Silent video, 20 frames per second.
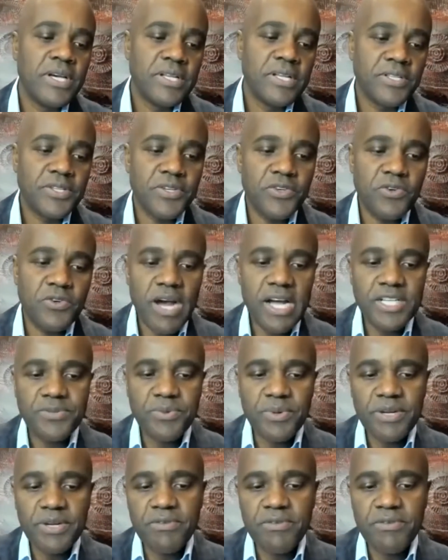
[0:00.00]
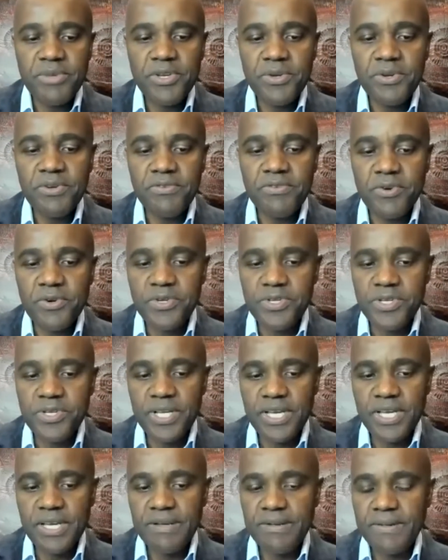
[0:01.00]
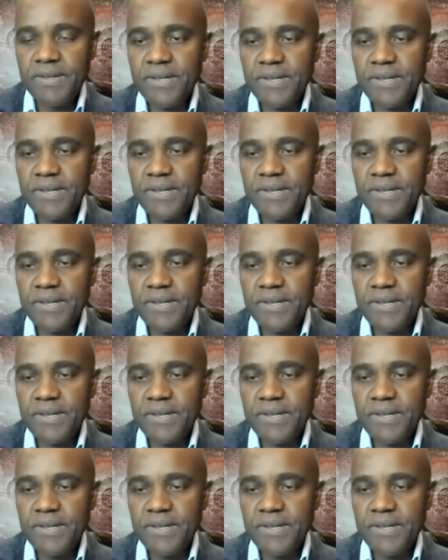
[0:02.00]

to graduate from a university